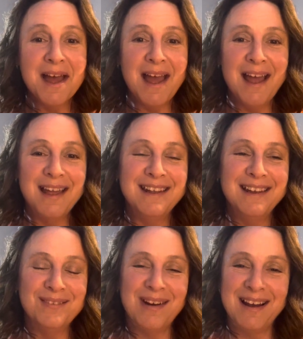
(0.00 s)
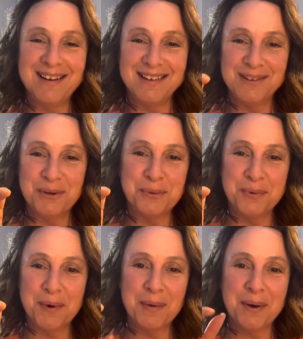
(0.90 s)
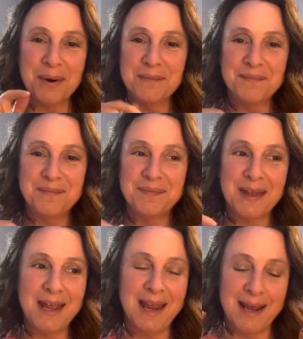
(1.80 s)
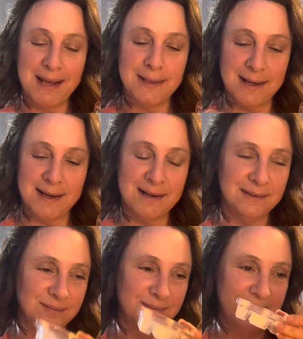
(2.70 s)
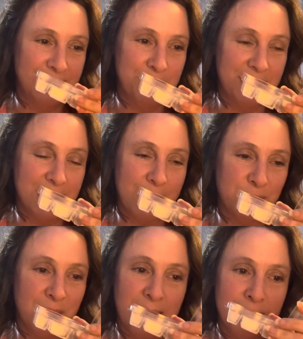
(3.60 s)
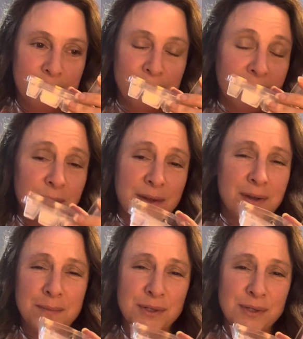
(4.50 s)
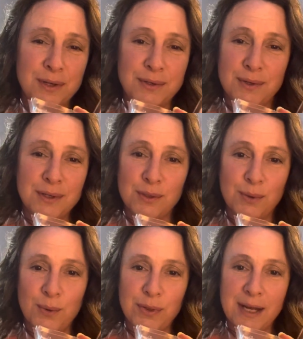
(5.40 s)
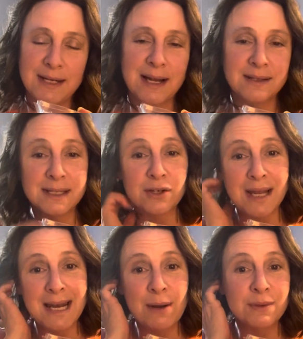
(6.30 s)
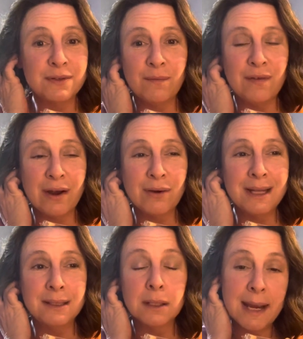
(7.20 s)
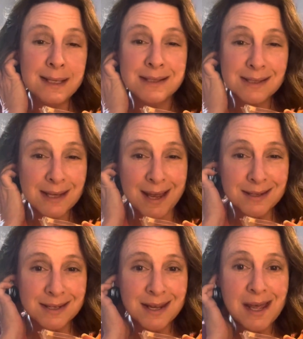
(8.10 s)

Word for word: And it, I got a little warmer and uh, the baked apple pie. So I thought I'm just going to do this whole thing downstairs. And it was a very light scent,